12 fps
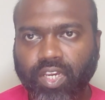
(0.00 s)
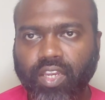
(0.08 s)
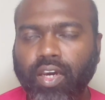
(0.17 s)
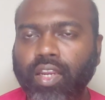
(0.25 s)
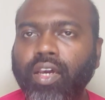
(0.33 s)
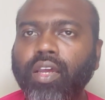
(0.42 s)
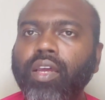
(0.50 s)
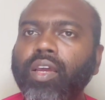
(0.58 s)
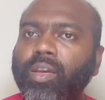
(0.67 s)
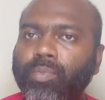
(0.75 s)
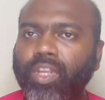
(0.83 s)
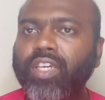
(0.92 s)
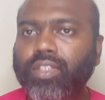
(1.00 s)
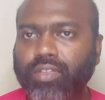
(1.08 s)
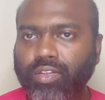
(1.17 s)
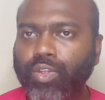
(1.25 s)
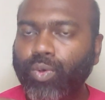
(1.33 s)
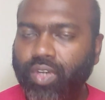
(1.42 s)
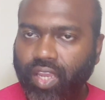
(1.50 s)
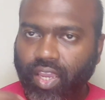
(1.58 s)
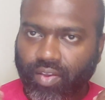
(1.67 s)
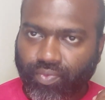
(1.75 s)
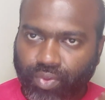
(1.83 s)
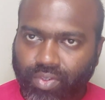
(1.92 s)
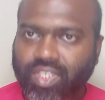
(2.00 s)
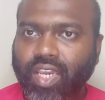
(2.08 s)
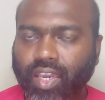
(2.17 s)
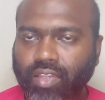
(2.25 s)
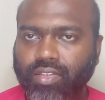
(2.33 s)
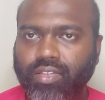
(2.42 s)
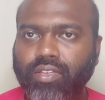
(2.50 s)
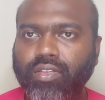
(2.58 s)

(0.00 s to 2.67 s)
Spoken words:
Adanalla please do take a few seconds